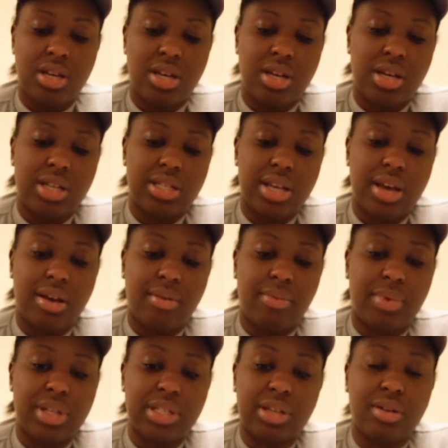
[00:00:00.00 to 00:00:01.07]
because I
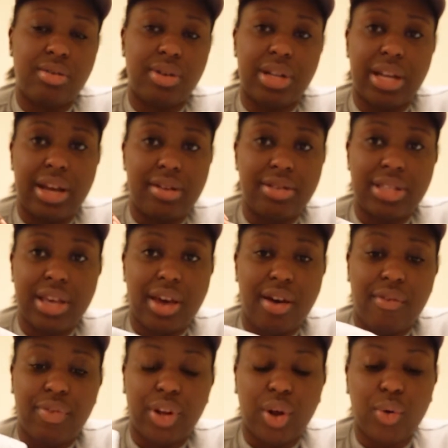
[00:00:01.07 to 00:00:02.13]
wasn't going downtown
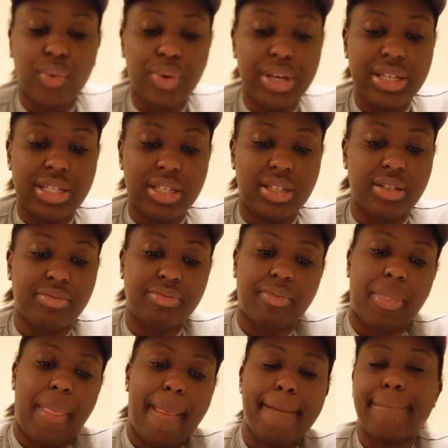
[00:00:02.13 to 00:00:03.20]
for no reason.
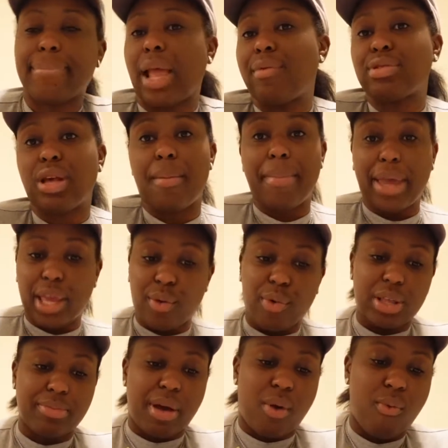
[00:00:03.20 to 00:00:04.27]
I was going to make it worth my